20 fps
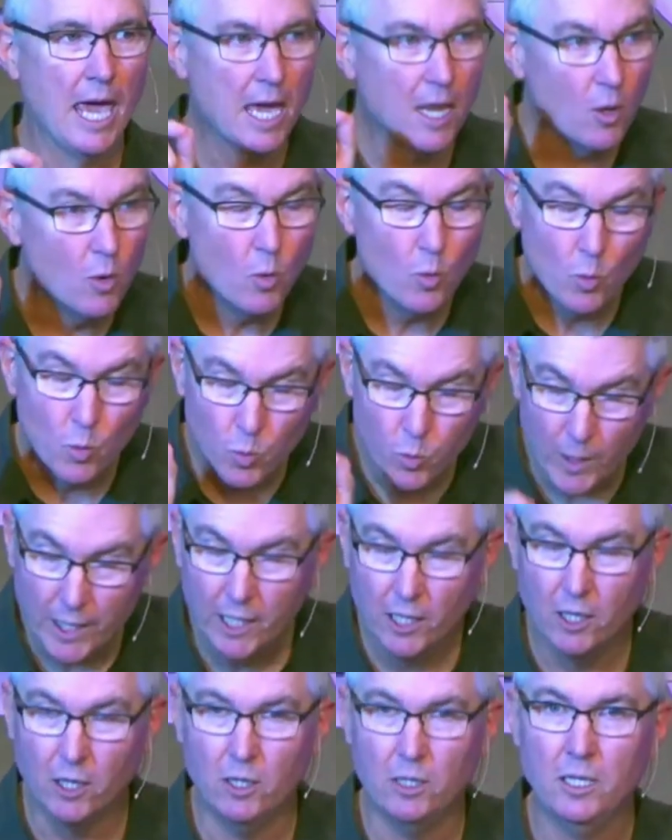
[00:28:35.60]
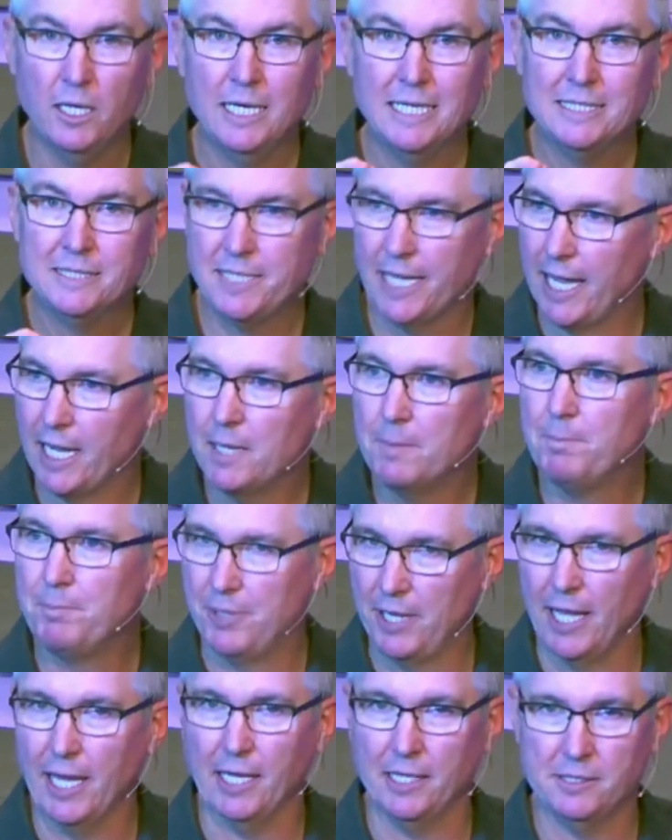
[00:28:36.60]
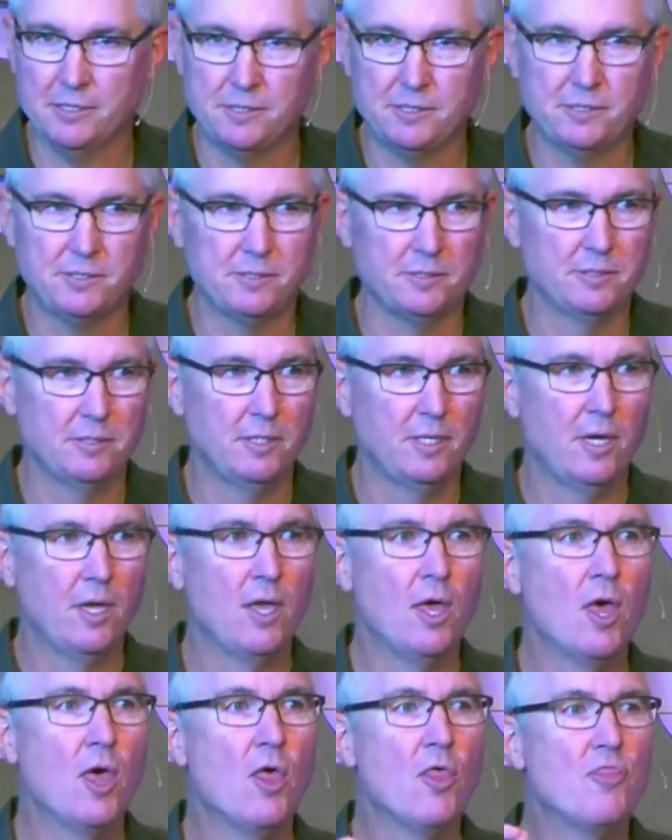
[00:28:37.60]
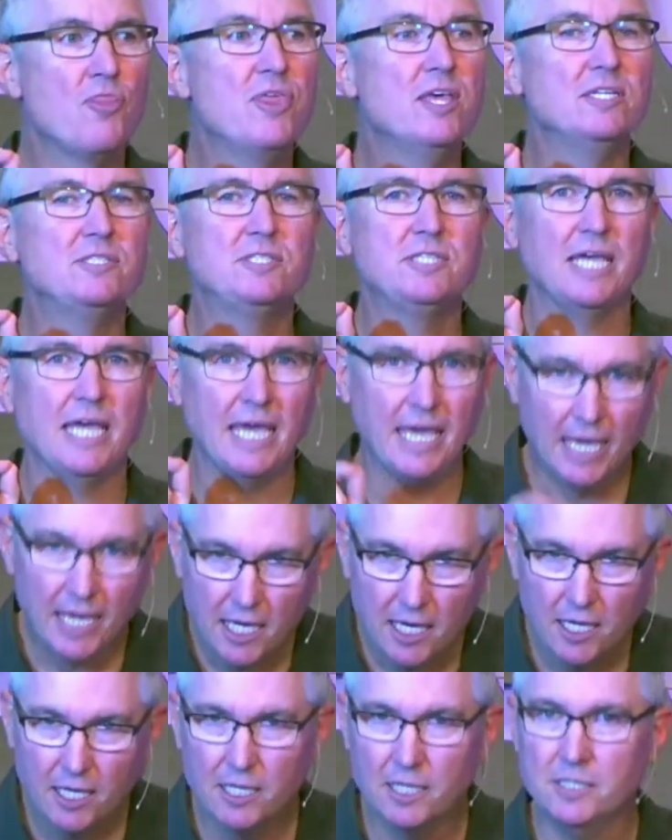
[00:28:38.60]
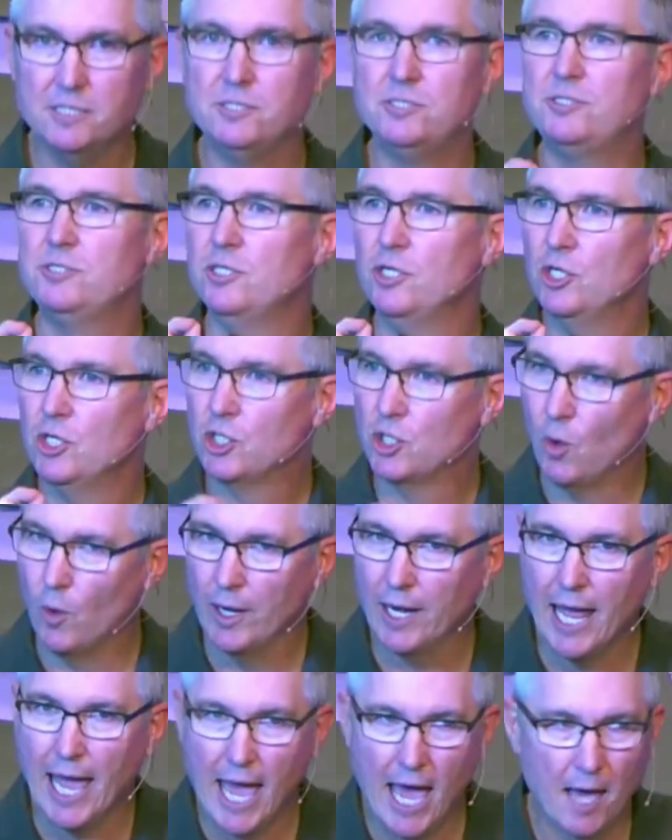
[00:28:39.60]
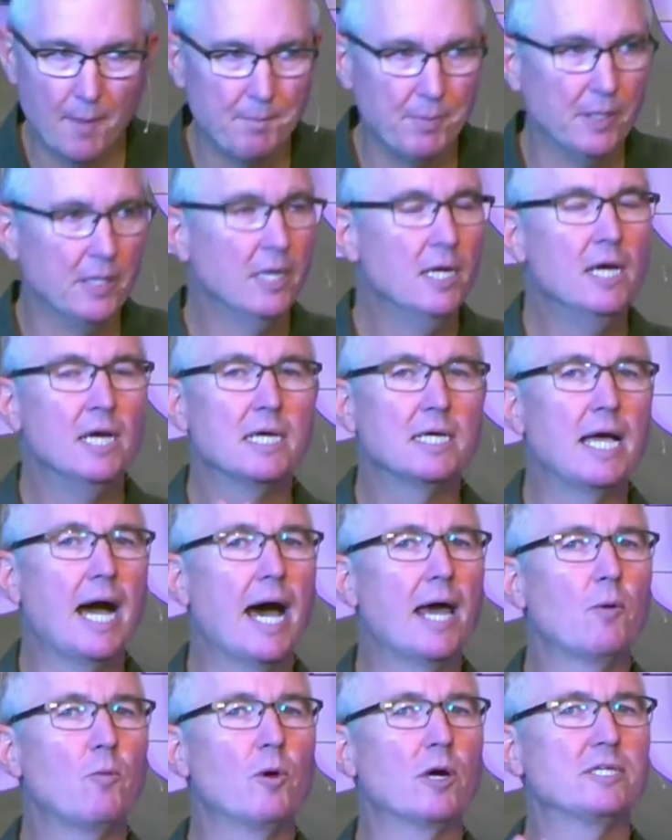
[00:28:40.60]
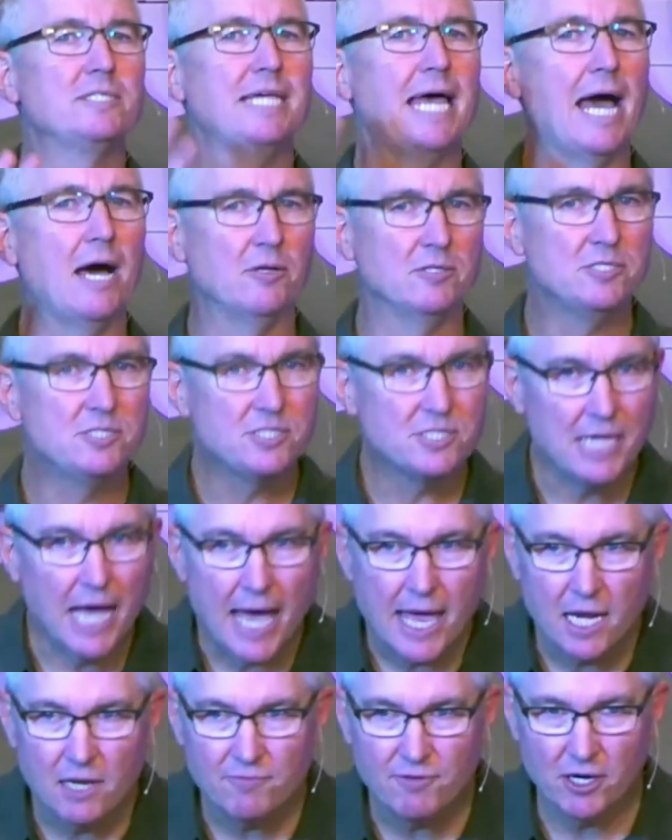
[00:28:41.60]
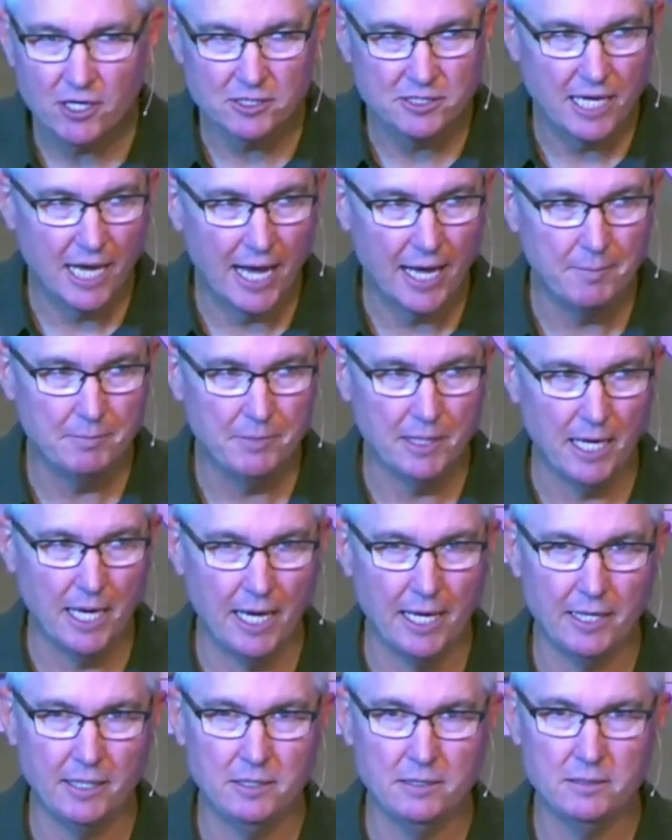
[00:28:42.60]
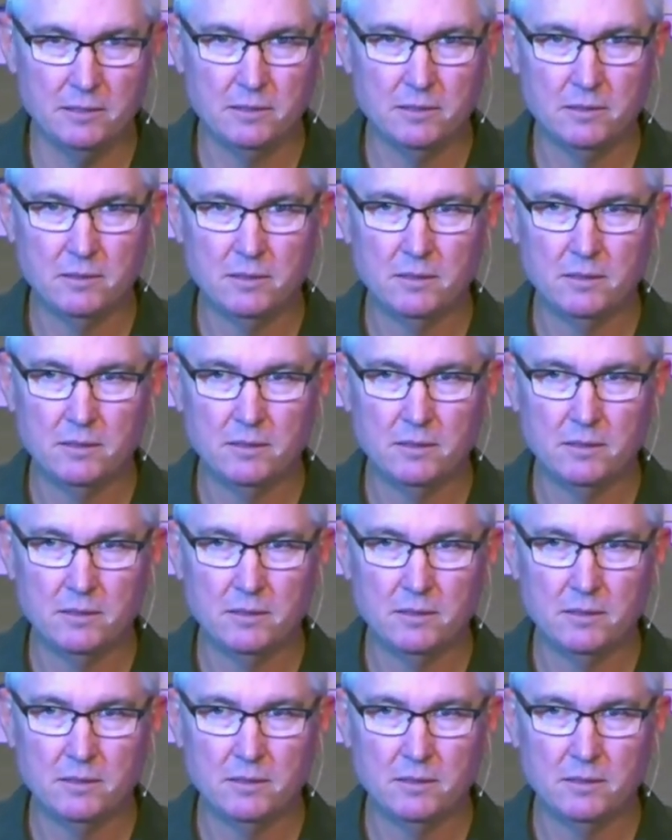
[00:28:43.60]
It will take place. This is going to happen. God works outside of our timeline.